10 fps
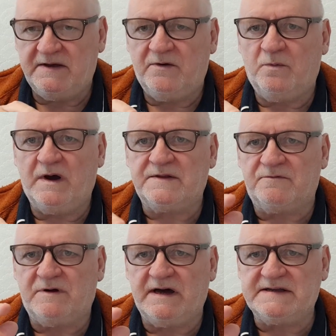where the
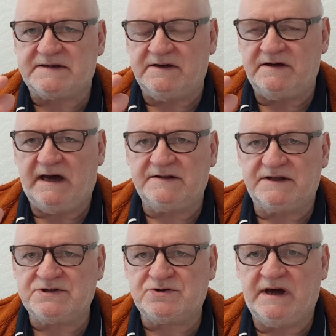riser and the
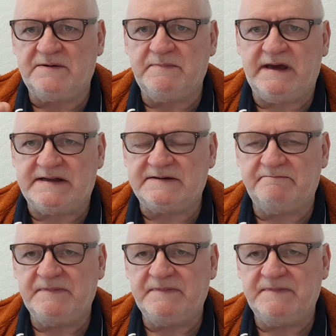tread meet.